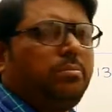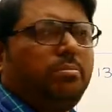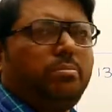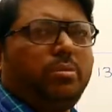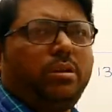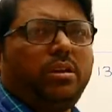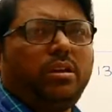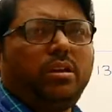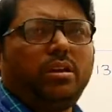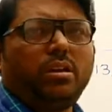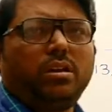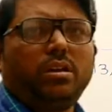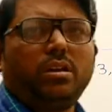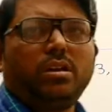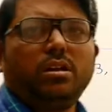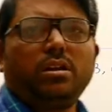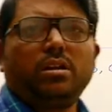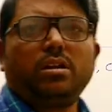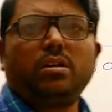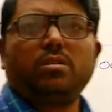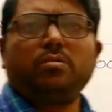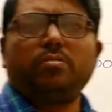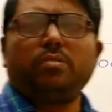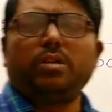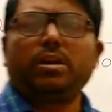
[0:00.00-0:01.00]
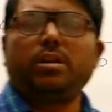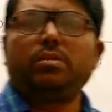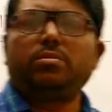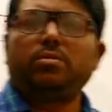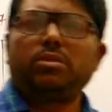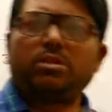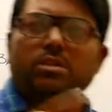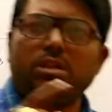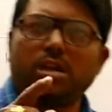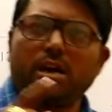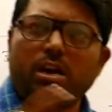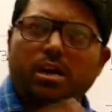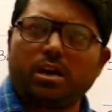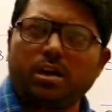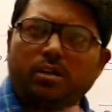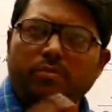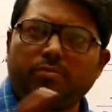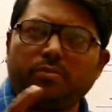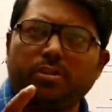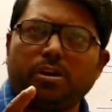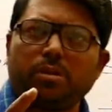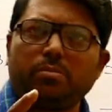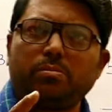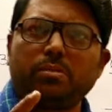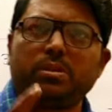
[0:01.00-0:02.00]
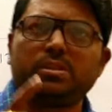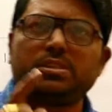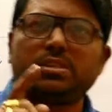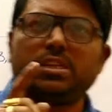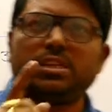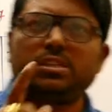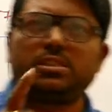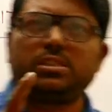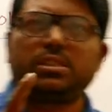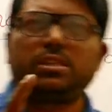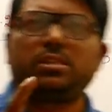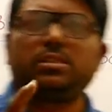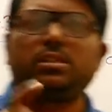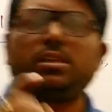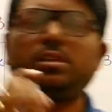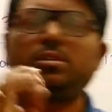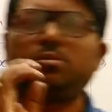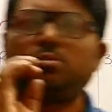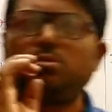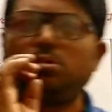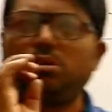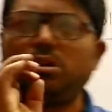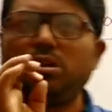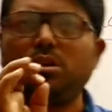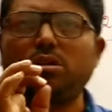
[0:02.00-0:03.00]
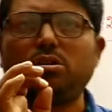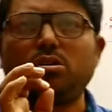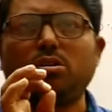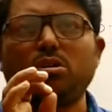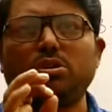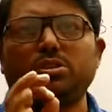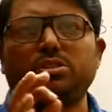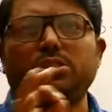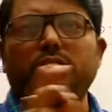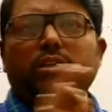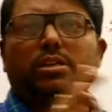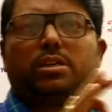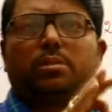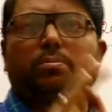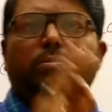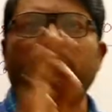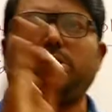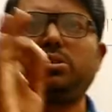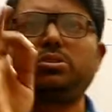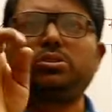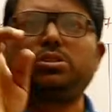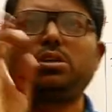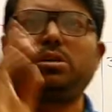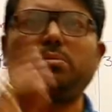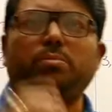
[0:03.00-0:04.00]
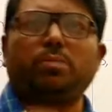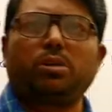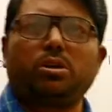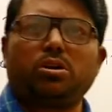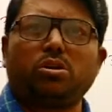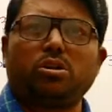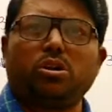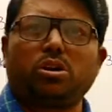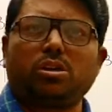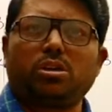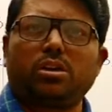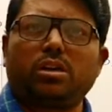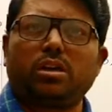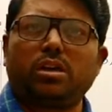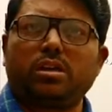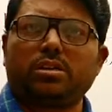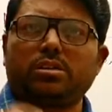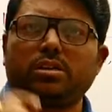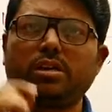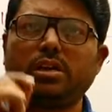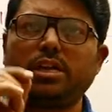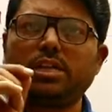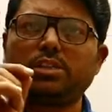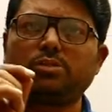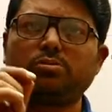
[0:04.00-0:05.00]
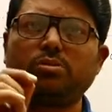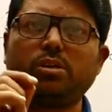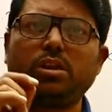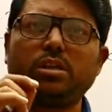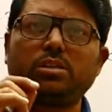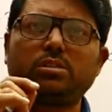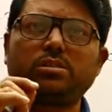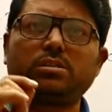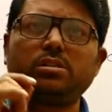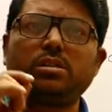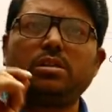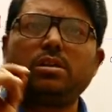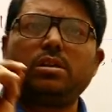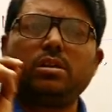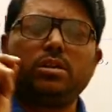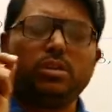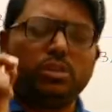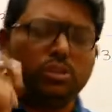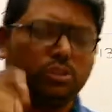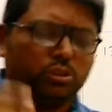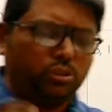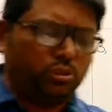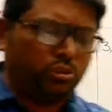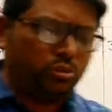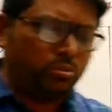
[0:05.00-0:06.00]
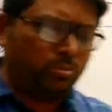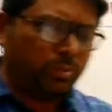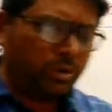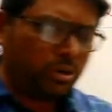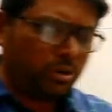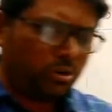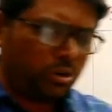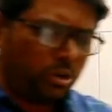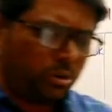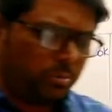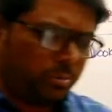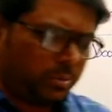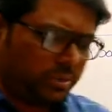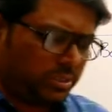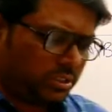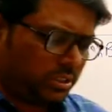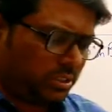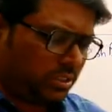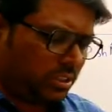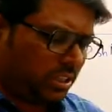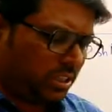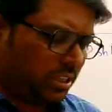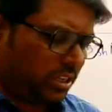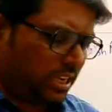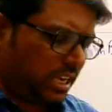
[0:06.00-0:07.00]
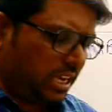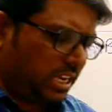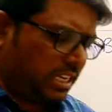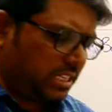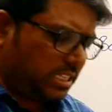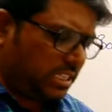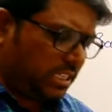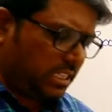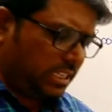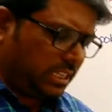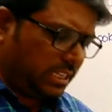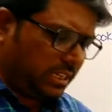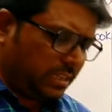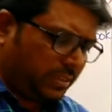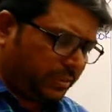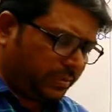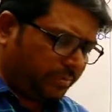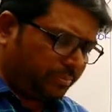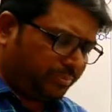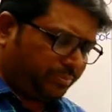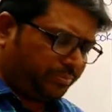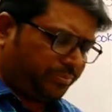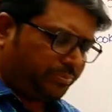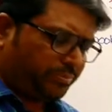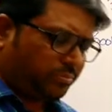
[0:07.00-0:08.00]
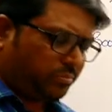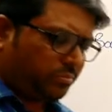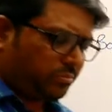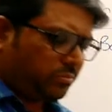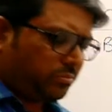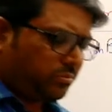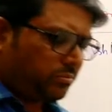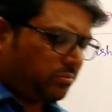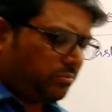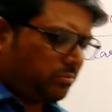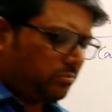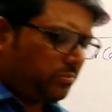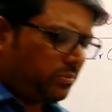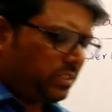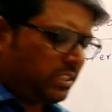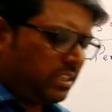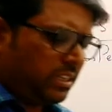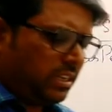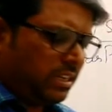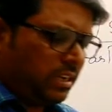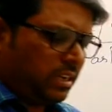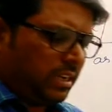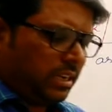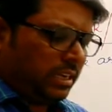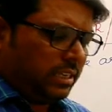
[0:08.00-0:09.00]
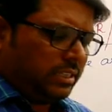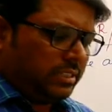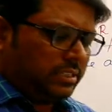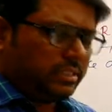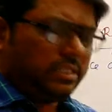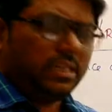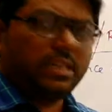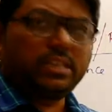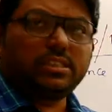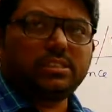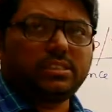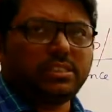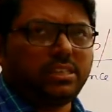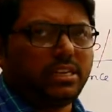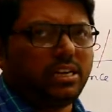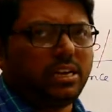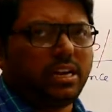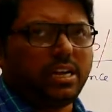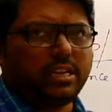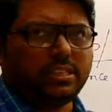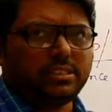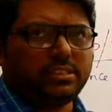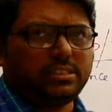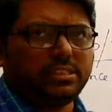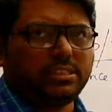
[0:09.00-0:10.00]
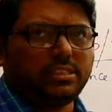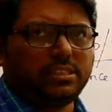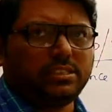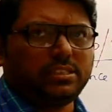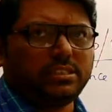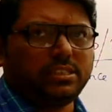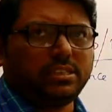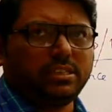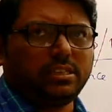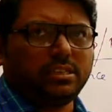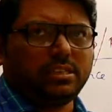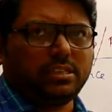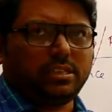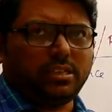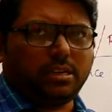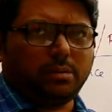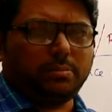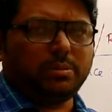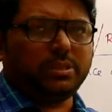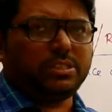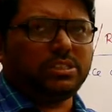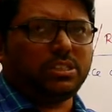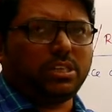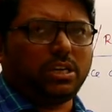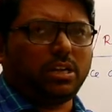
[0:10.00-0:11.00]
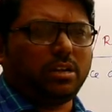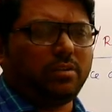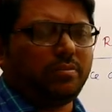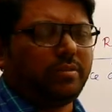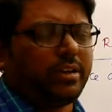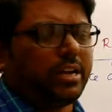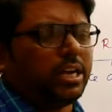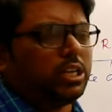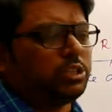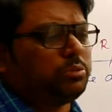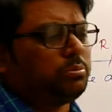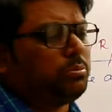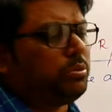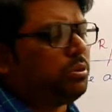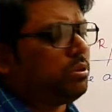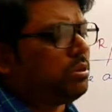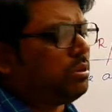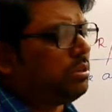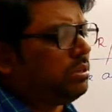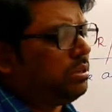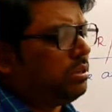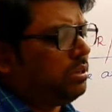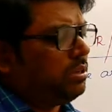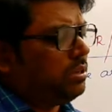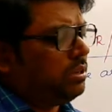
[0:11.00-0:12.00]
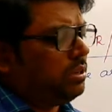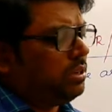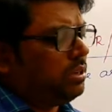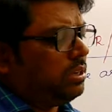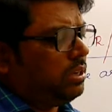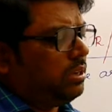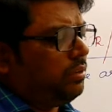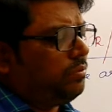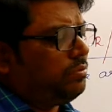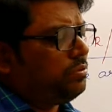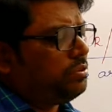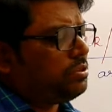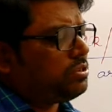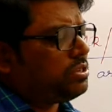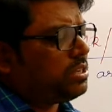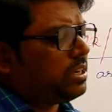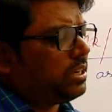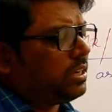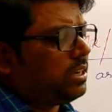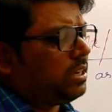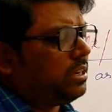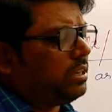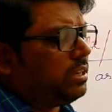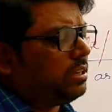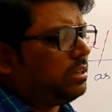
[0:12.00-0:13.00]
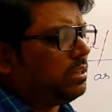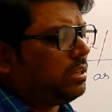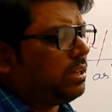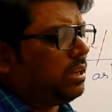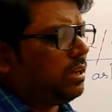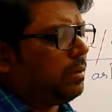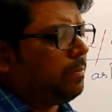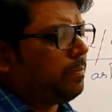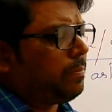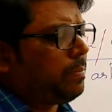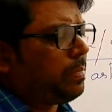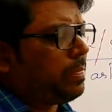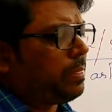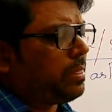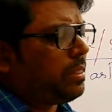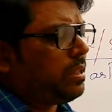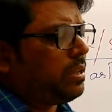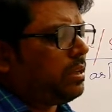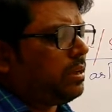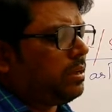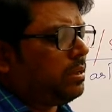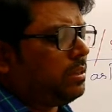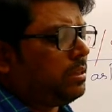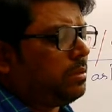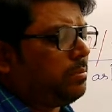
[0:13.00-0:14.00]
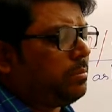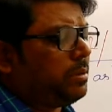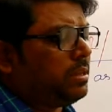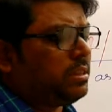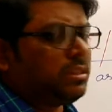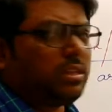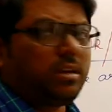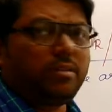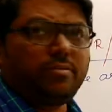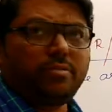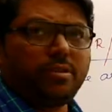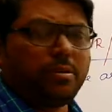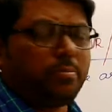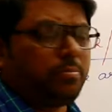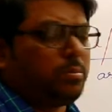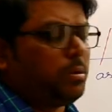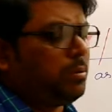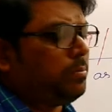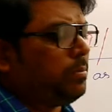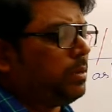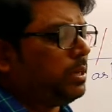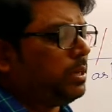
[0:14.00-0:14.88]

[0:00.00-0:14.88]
Sales 3 lakhs, it is in debit side of cash book. If you check it in the month of April passbook, yeah, it is not there, means it was properly credited in the passbook in the month of March itself, no problem. ROM 65,000,